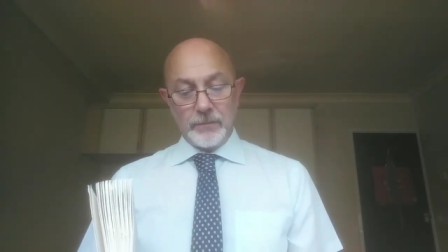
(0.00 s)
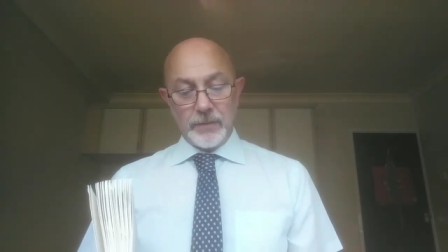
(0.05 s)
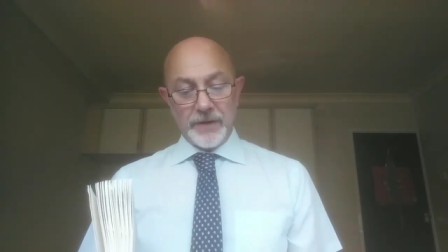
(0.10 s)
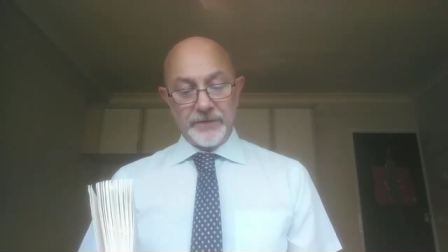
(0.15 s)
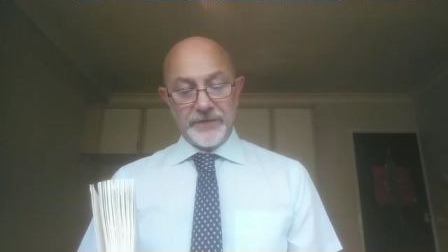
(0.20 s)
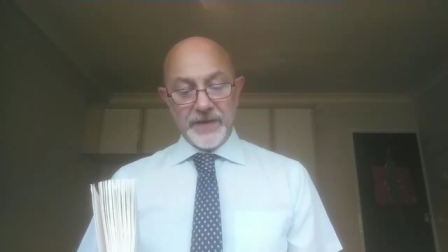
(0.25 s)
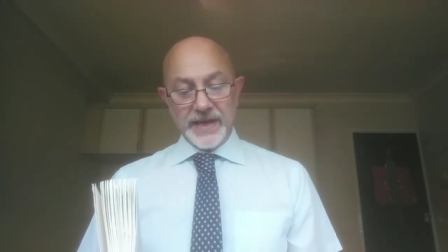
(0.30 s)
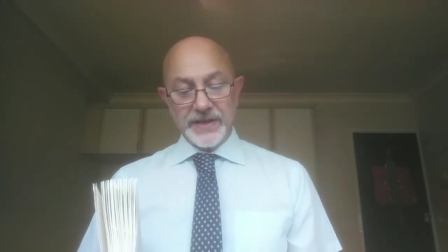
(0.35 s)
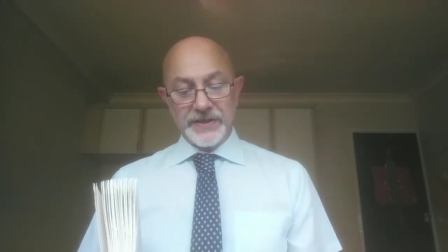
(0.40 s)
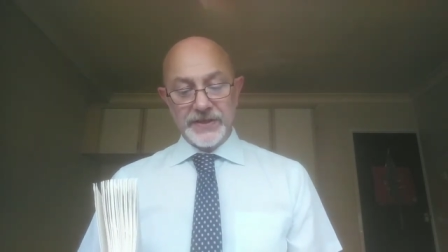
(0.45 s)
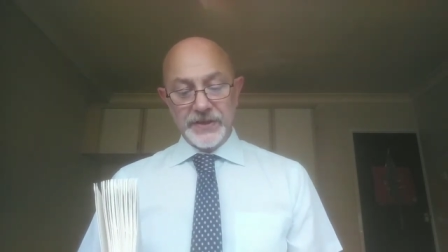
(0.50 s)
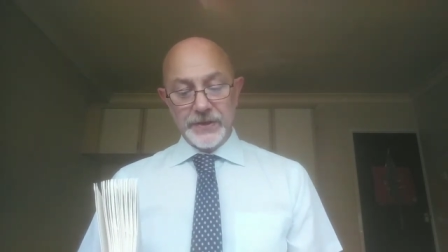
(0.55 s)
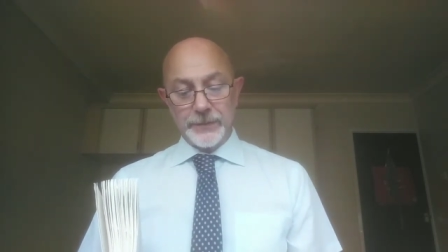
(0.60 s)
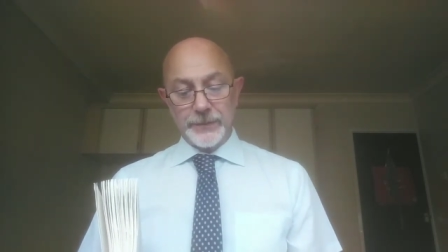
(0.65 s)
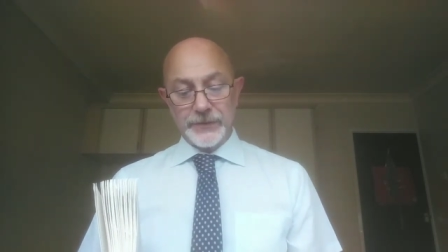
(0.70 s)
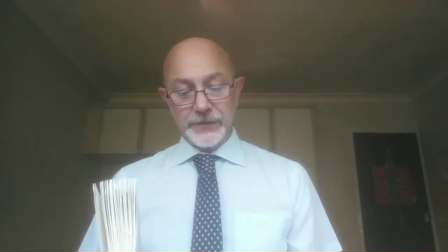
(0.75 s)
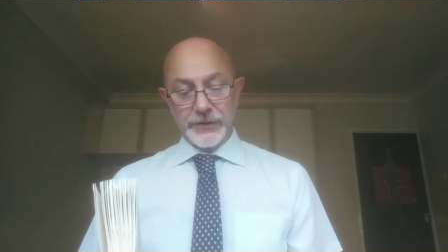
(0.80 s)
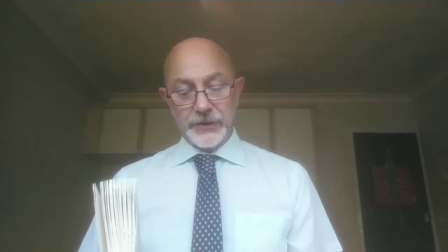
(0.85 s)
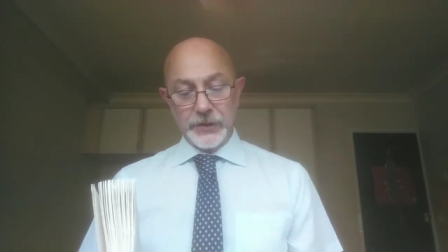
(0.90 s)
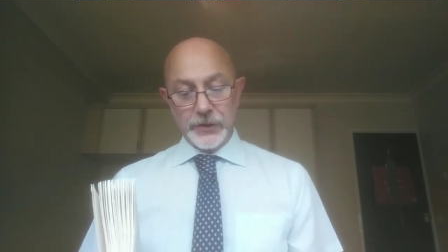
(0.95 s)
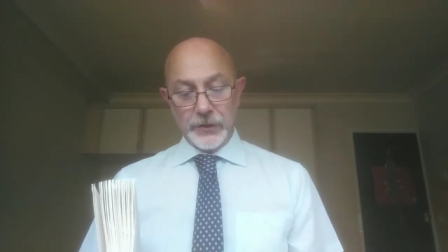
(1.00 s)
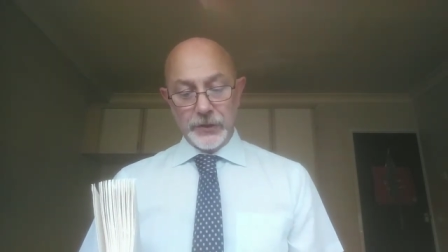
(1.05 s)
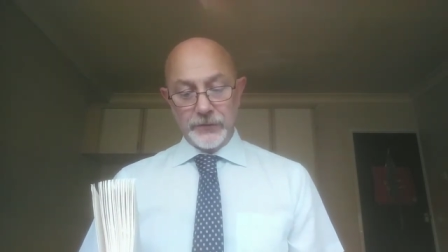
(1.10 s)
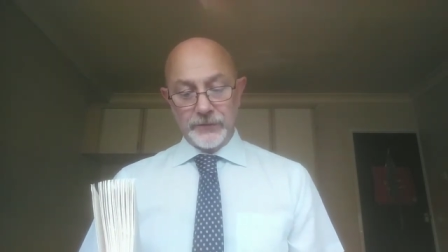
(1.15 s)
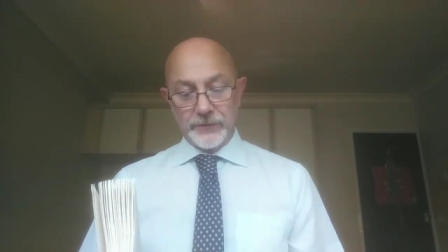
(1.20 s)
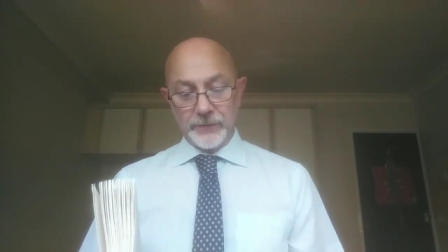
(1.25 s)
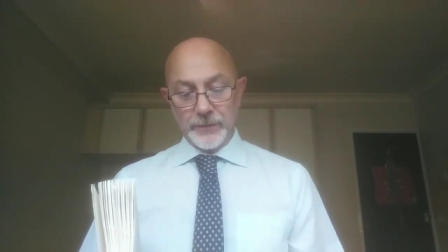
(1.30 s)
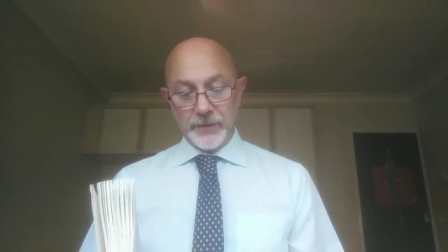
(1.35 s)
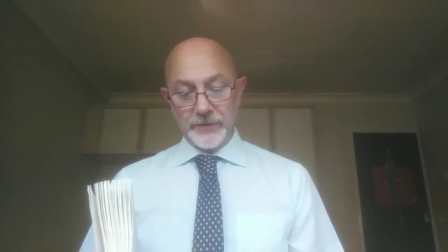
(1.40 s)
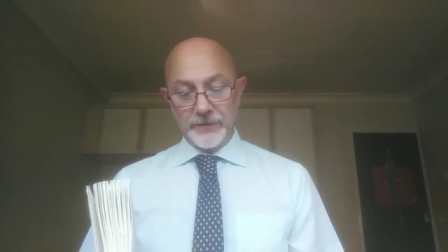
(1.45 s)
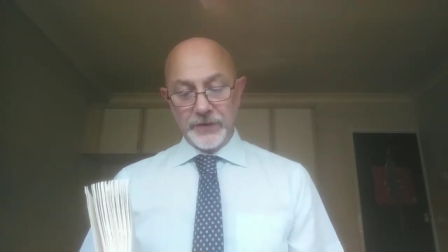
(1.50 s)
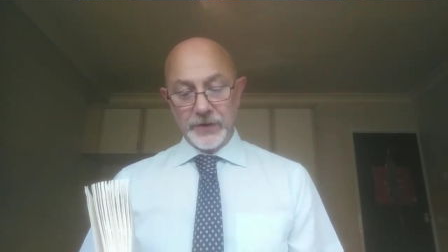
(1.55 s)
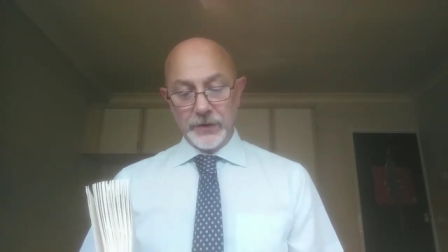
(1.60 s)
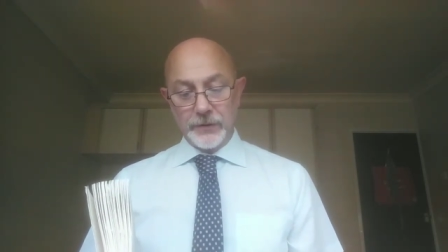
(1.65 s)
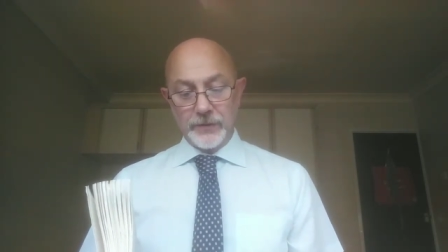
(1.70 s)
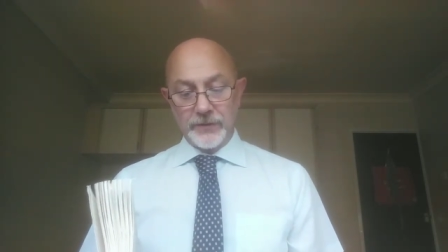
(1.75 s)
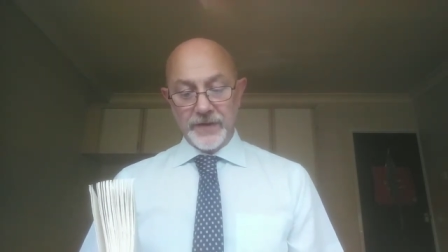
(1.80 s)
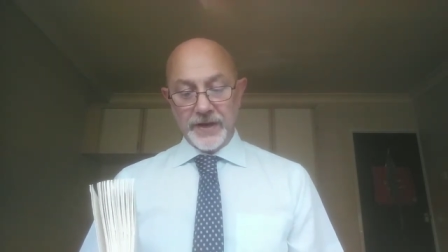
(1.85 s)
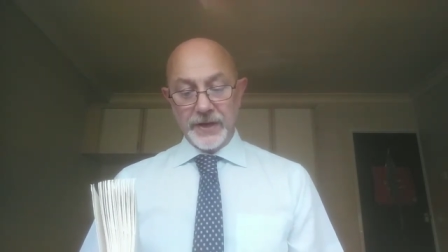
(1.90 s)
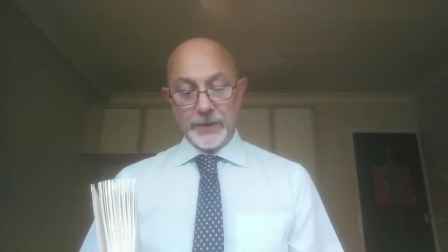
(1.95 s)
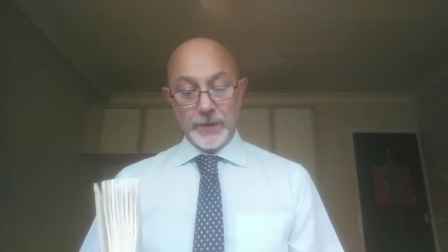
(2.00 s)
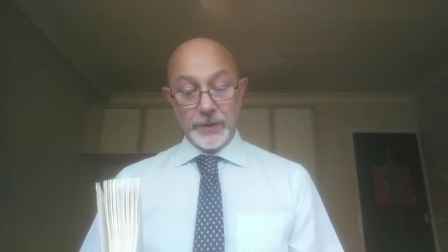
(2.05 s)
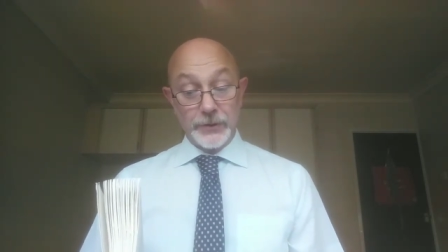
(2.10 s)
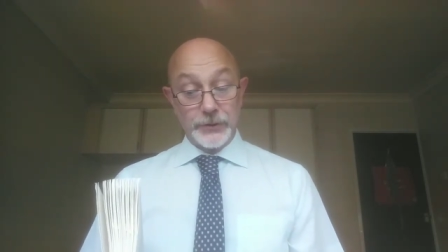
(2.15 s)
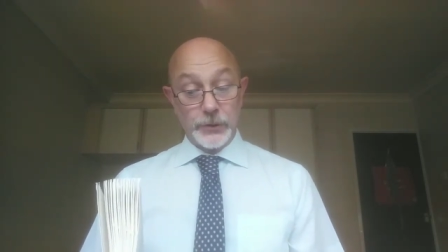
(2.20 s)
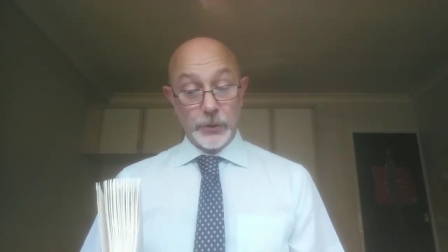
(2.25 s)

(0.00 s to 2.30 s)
my face is obscured from the view of anyone